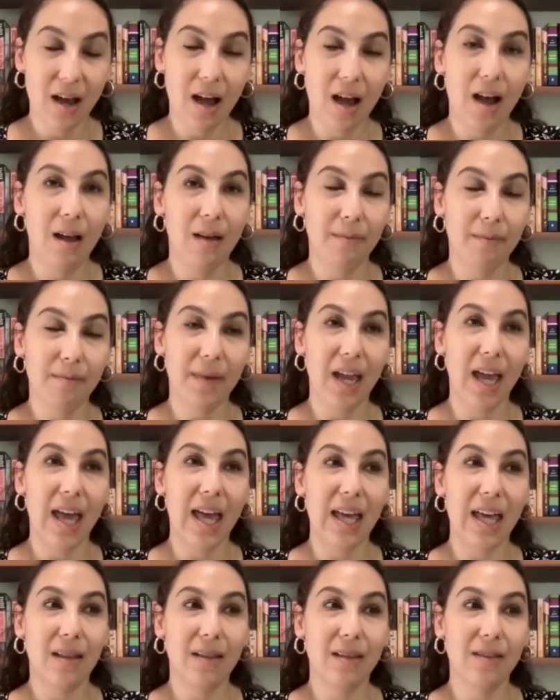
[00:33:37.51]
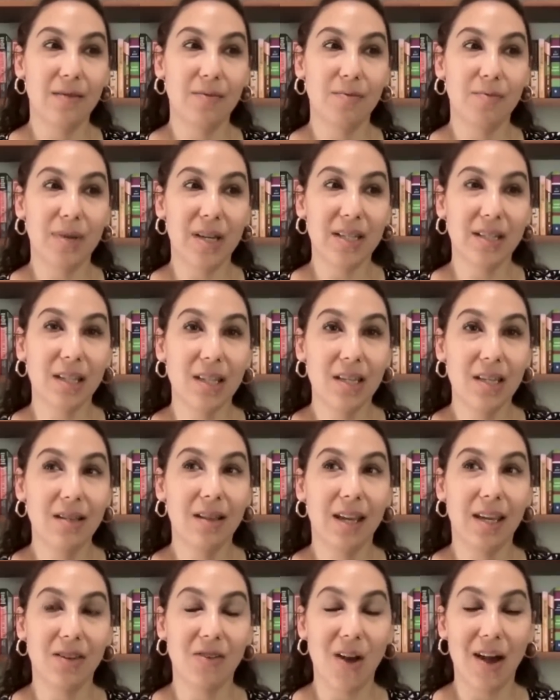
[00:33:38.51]
Um, and basically,
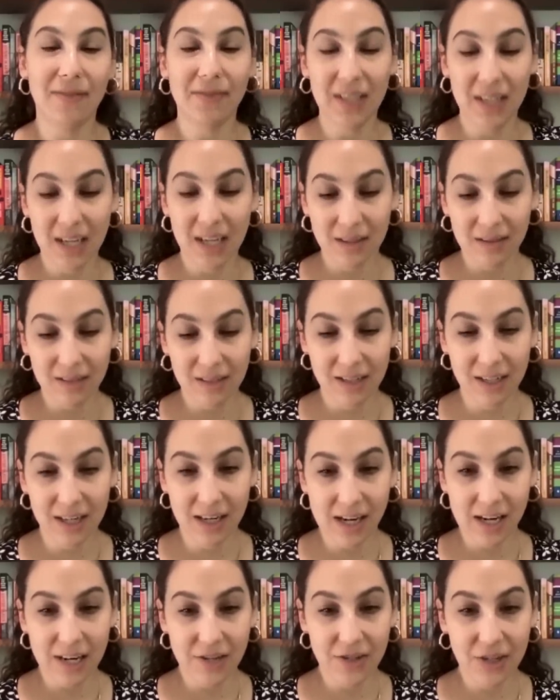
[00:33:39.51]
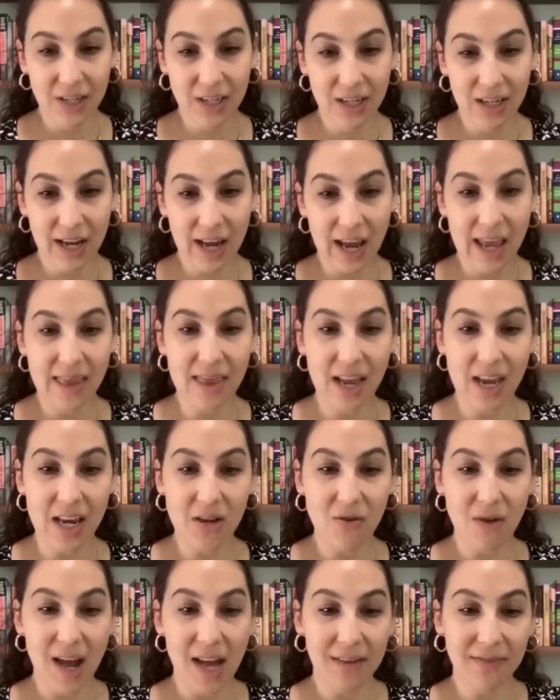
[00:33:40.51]
like, you have to get a literary agent and then
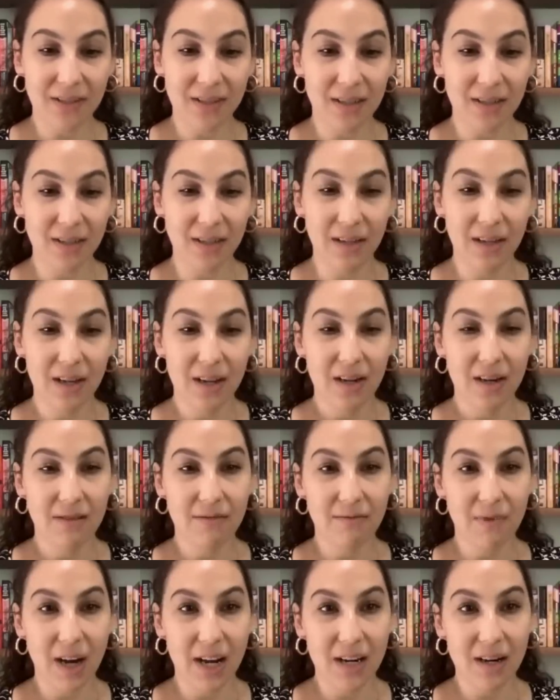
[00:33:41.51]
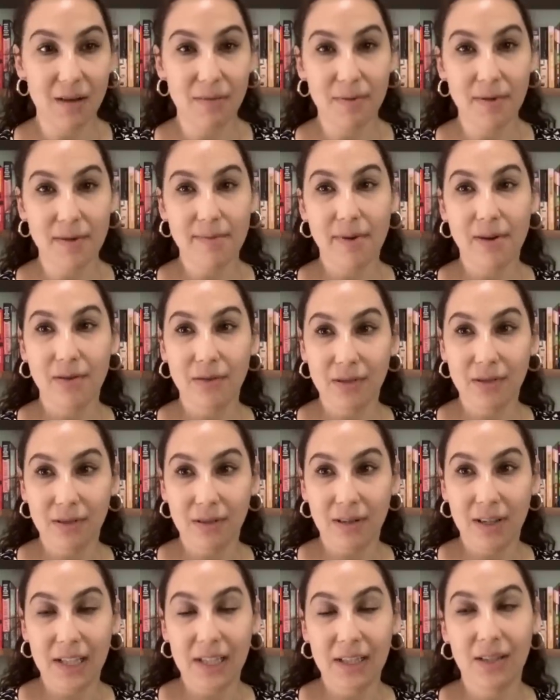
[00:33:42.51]
you have to write a
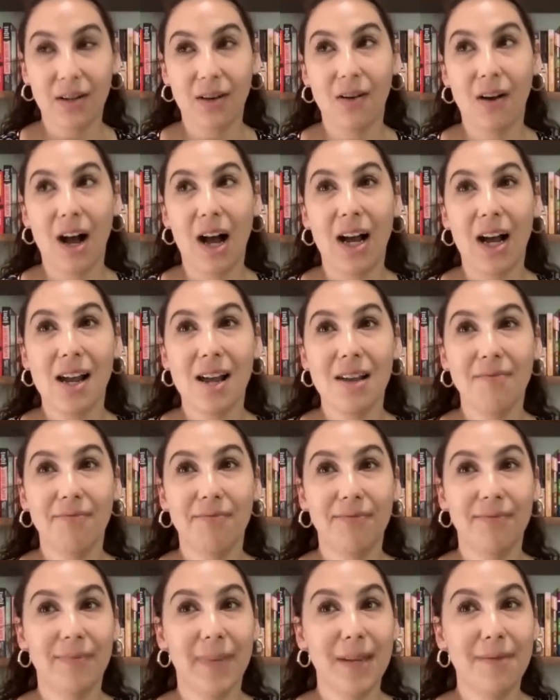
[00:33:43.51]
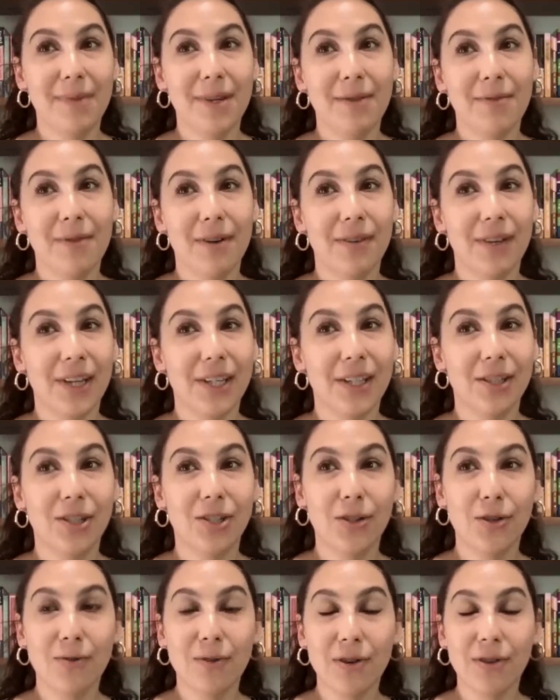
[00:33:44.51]
proposal. And so I maybe wrote like
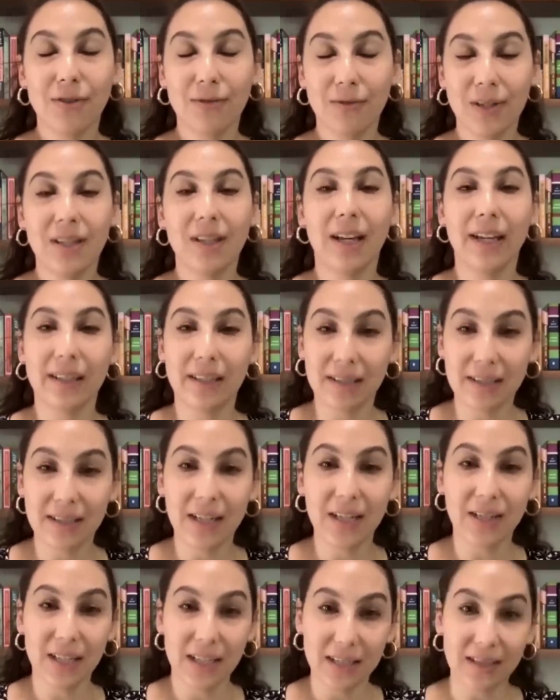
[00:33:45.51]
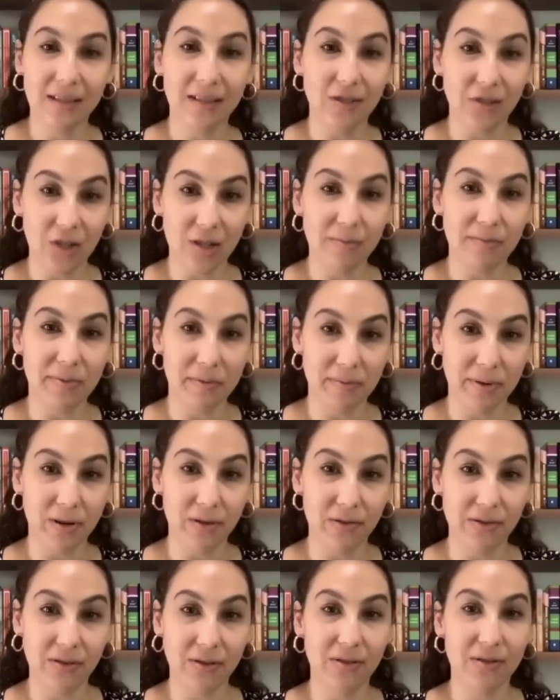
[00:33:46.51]
two or three like serious, legit
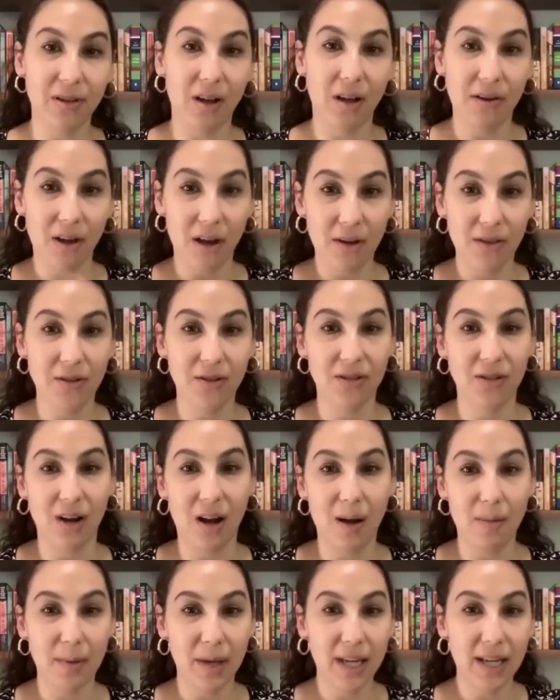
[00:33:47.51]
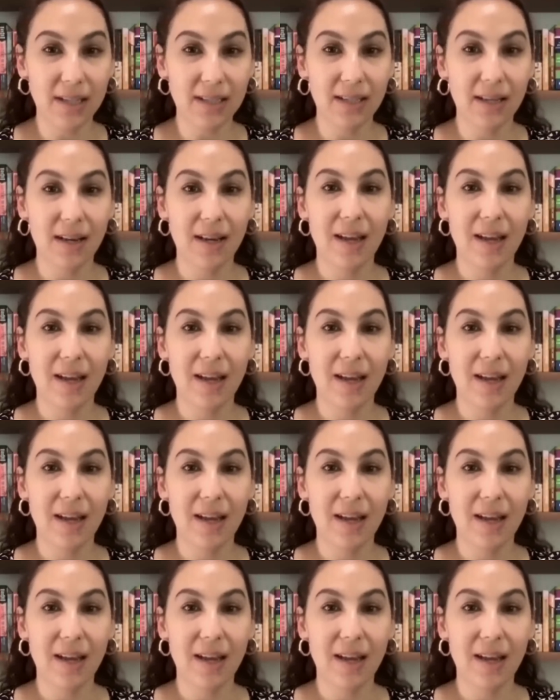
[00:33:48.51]
proposals on other topics.